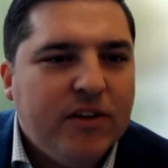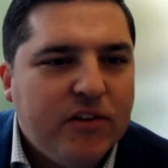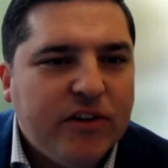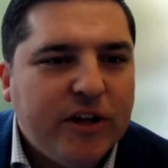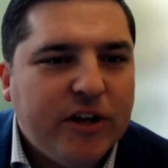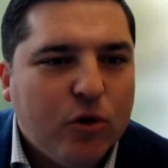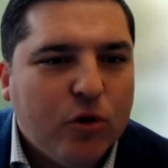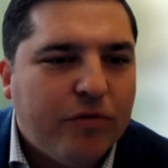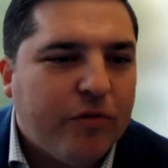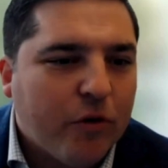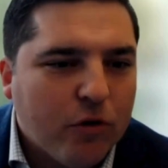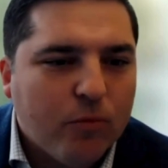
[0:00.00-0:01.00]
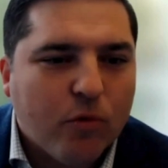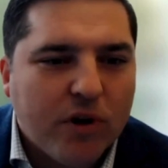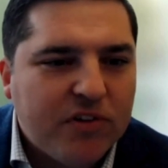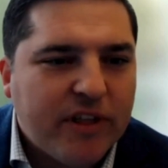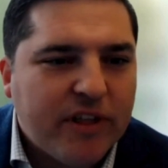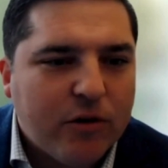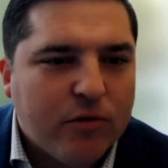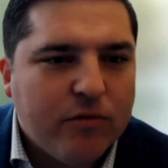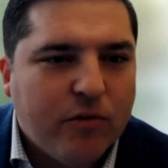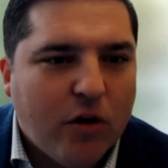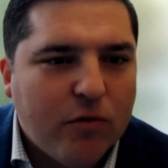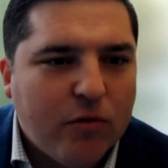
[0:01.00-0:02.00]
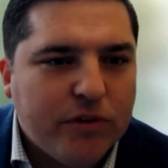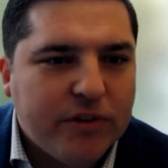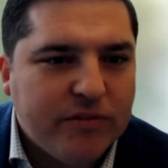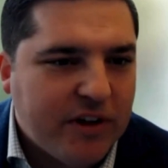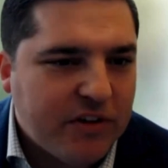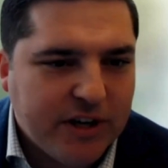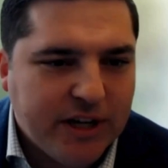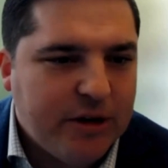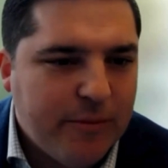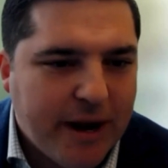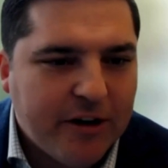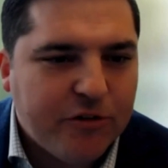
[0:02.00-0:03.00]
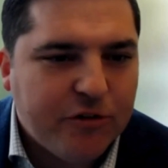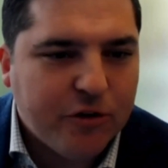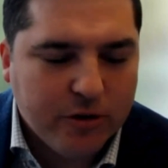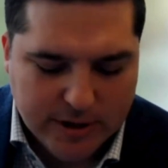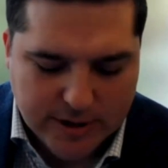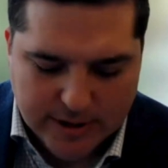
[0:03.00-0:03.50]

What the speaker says: single firm risks that are involved with investing in a manager.